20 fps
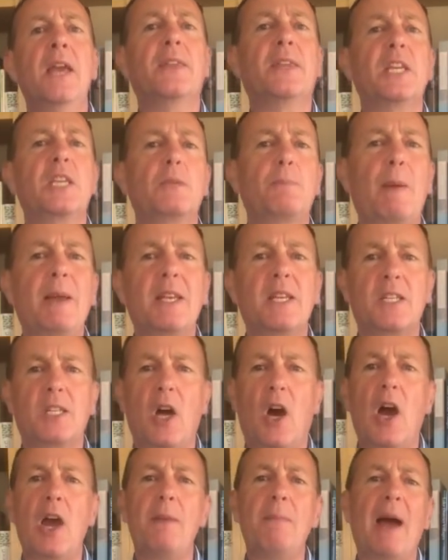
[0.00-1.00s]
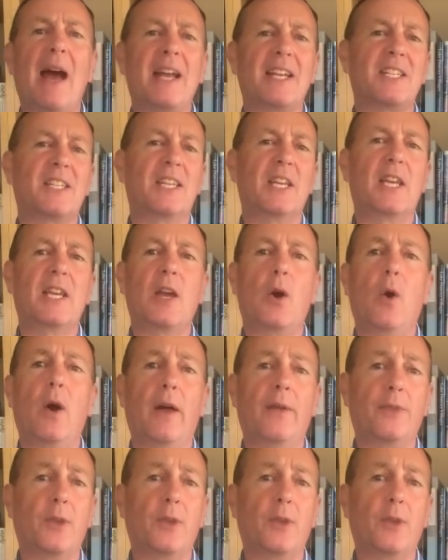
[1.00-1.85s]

they spent time at the, uh,